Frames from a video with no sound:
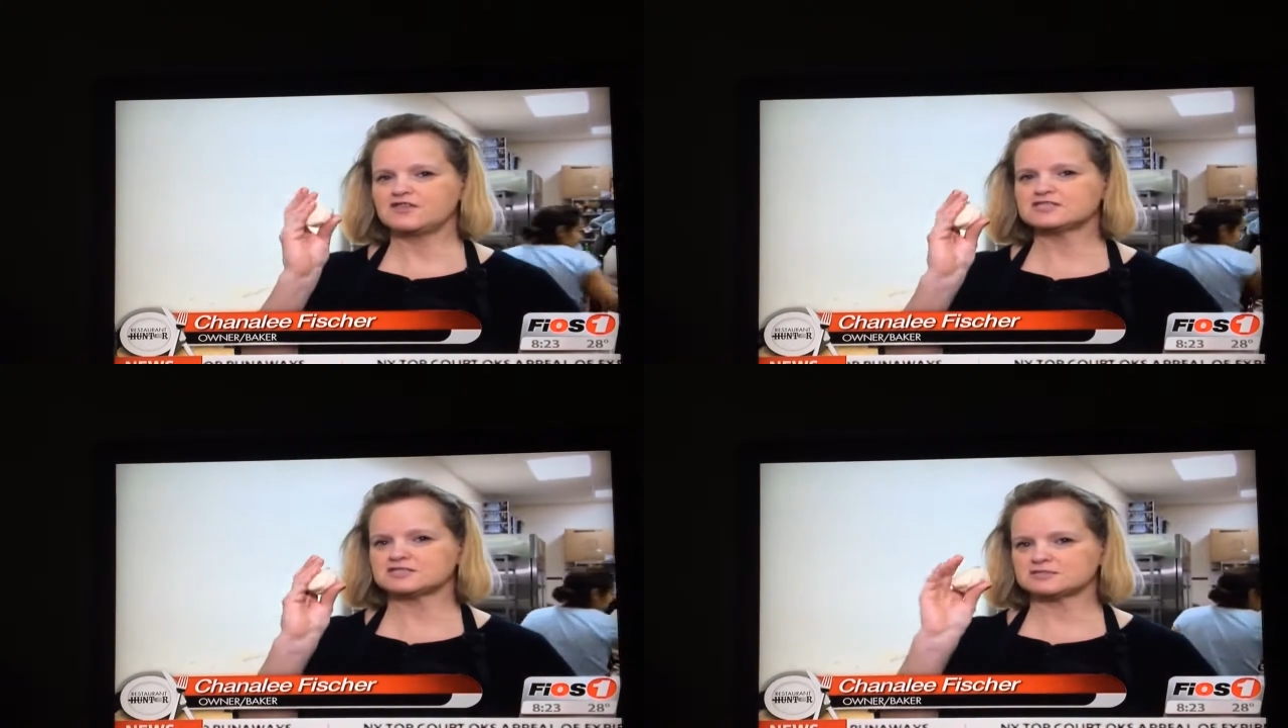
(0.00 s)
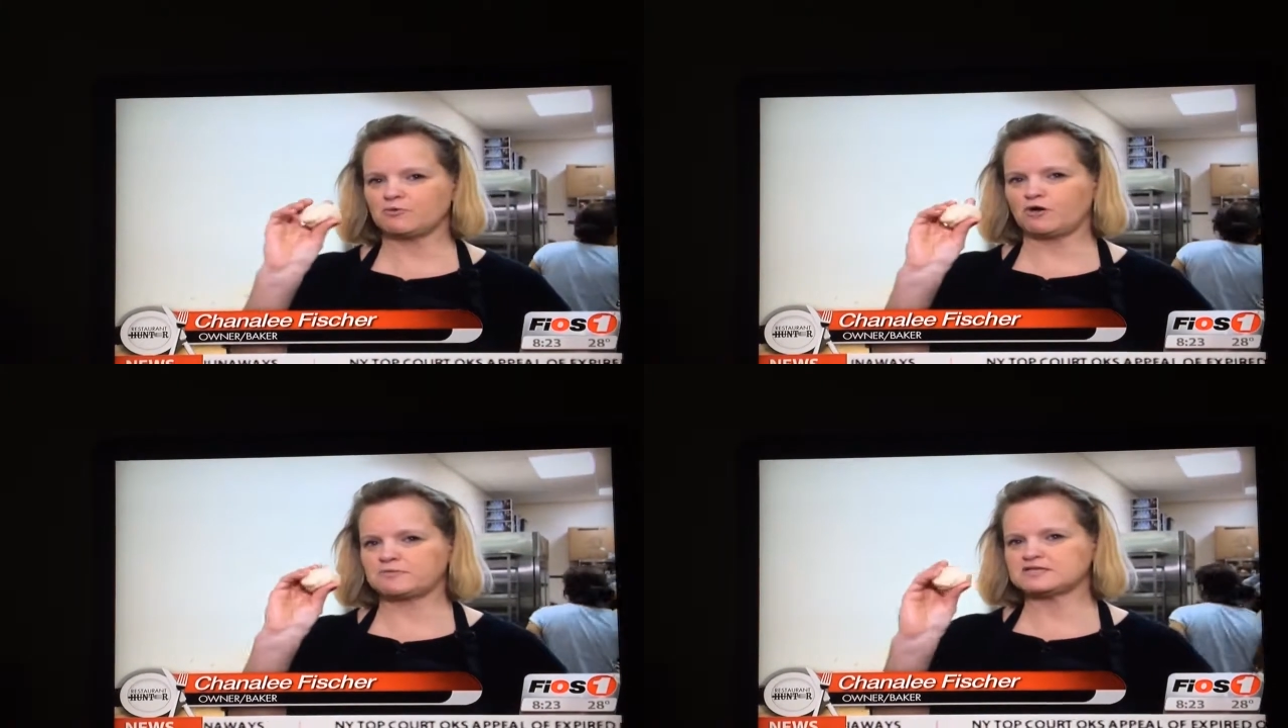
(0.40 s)
this
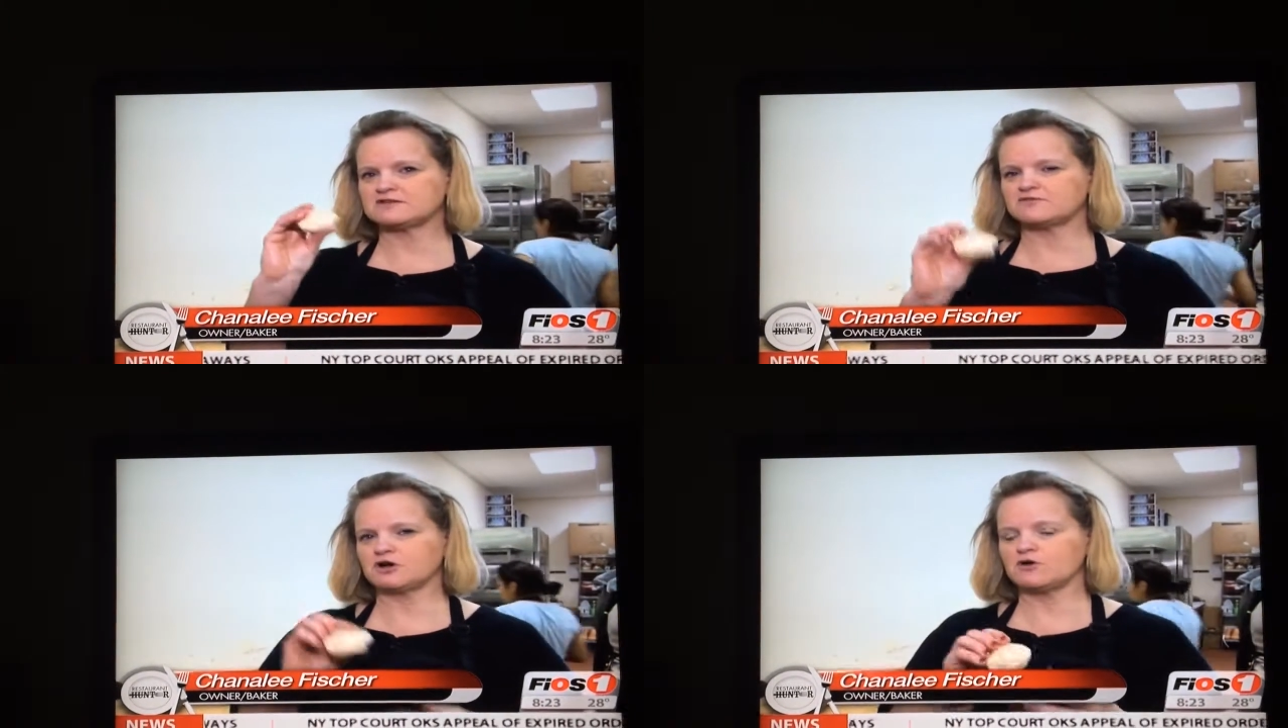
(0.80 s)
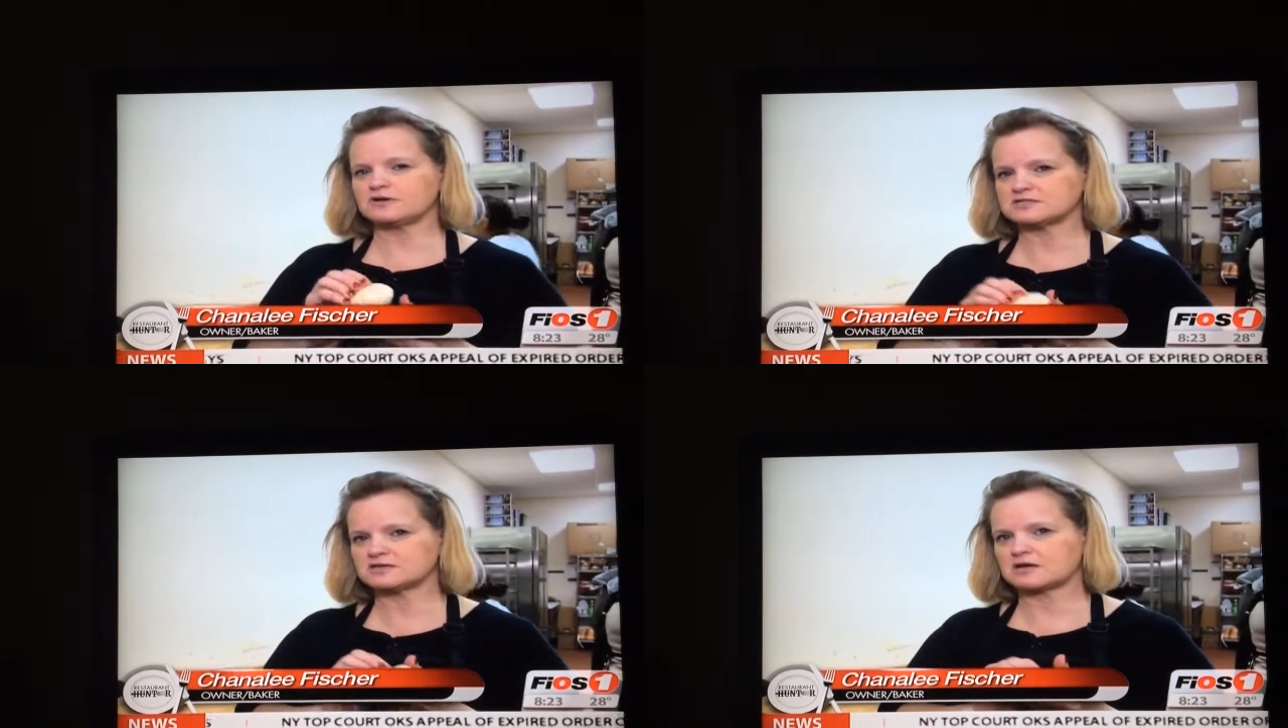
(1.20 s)
small piece of
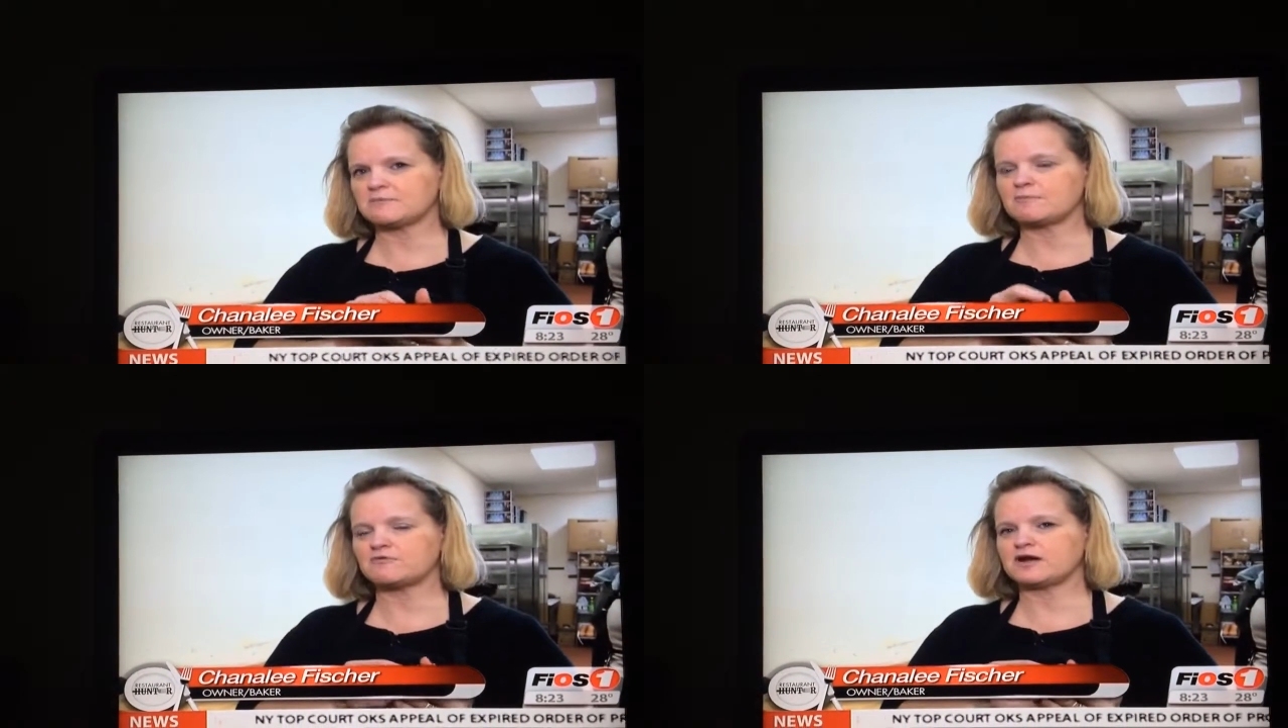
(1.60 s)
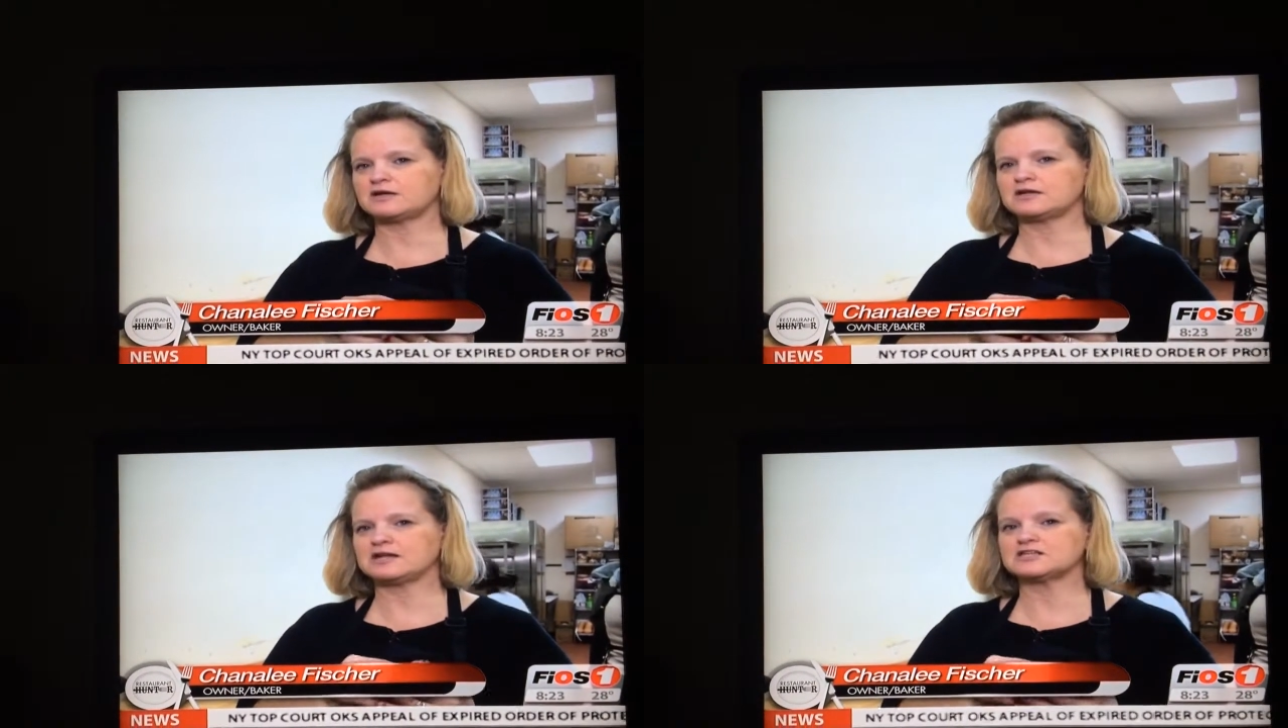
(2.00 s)
dough is to
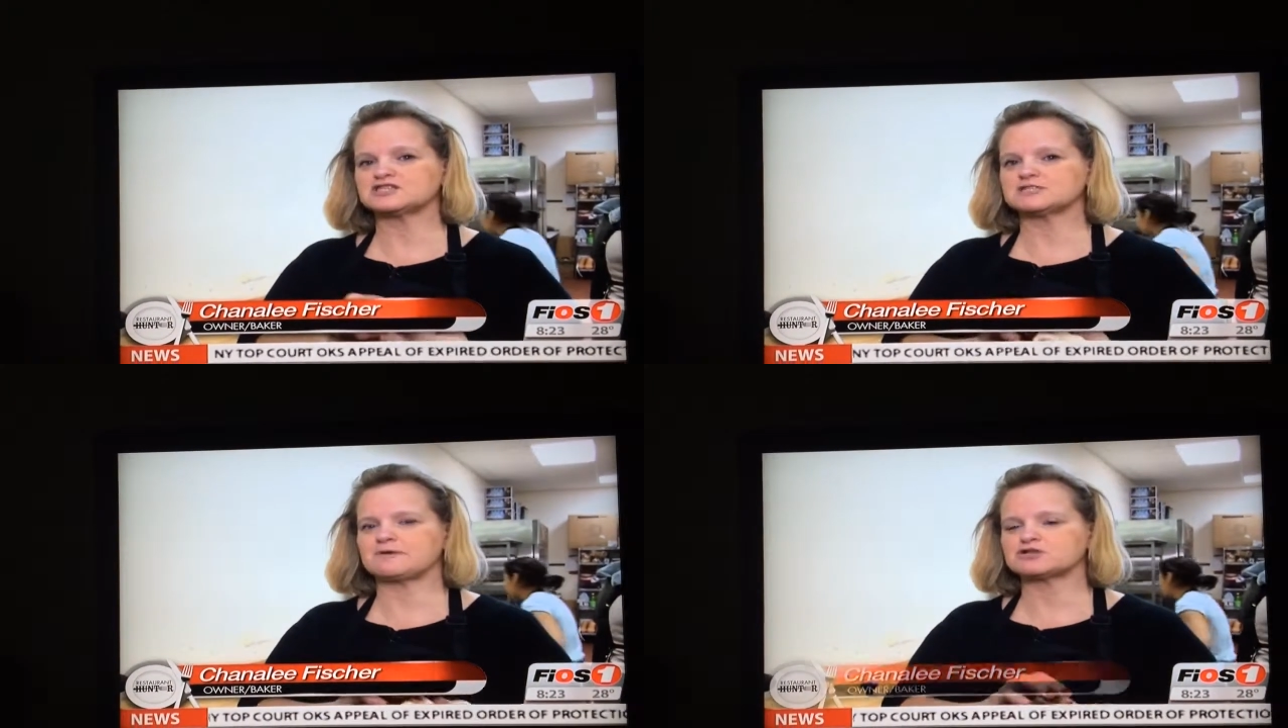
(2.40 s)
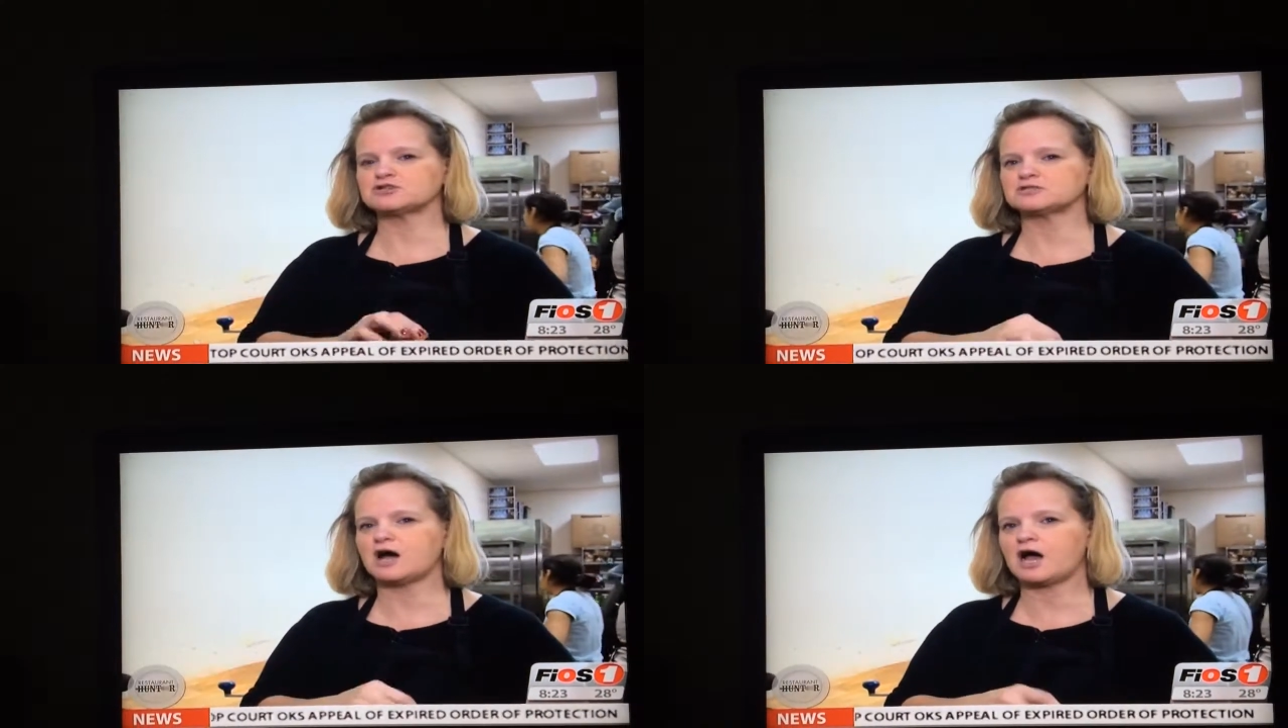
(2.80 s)
commemorate it, and it's a
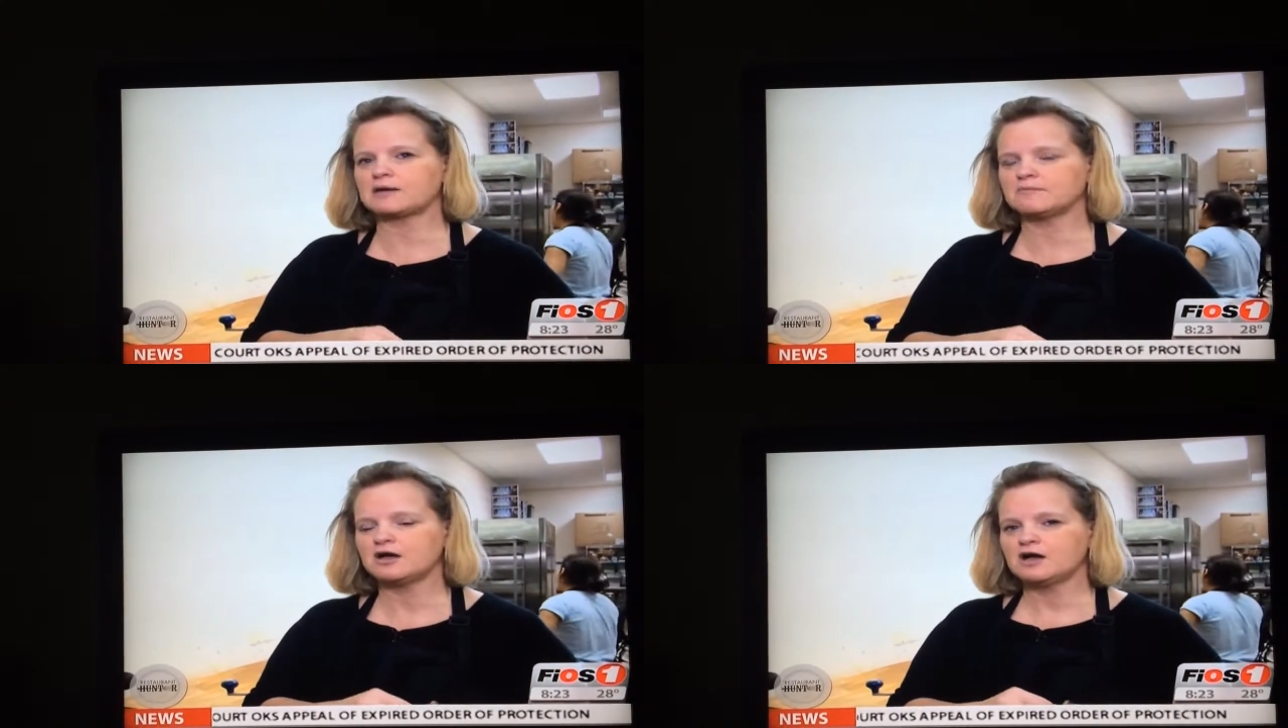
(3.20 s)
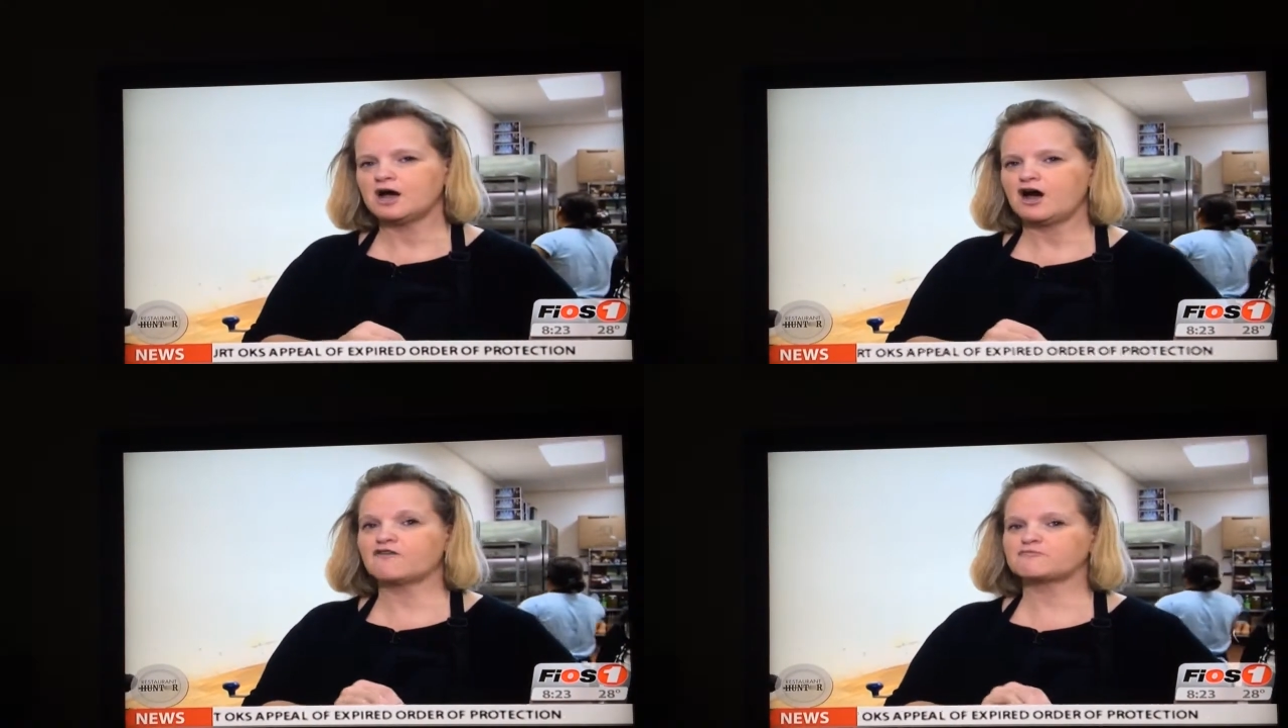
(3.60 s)
special time
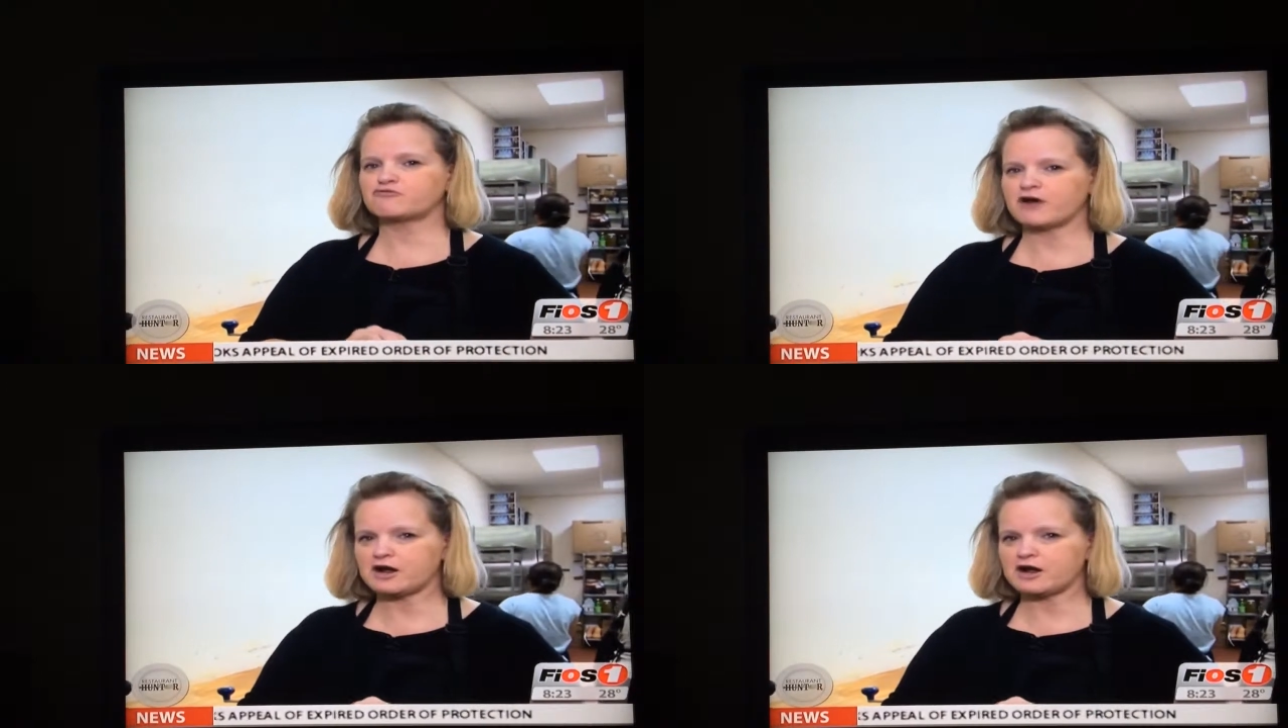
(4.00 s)
of